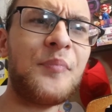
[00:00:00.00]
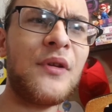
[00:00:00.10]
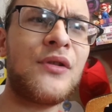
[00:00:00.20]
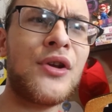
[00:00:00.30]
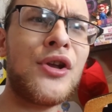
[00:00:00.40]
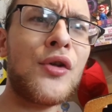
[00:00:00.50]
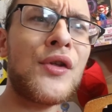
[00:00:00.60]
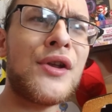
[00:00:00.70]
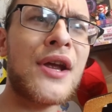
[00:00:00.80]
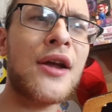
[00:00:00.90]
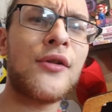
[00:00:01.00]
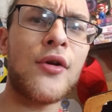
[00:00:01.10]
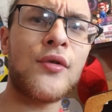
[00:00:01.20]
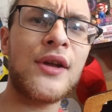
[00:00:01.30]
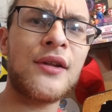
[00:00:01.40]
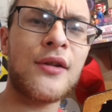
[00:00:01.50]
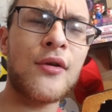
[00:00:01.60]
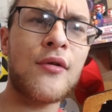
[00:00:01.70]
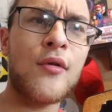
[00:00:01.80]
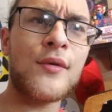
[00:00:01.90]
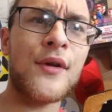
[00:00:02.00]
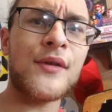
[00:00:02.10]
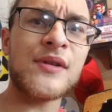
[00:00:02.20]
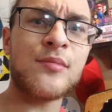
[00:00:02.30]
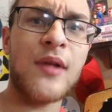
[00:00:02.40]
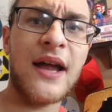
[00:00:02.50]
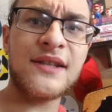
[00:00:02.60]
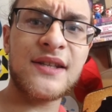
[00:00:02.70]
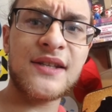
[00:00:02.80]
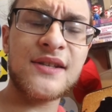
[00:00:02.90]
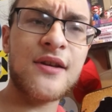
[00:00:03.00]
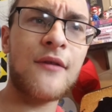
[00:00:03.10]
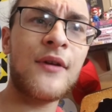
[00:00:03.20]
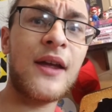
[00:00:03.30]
you have the Nickelodeon logo with all the splats and stuff?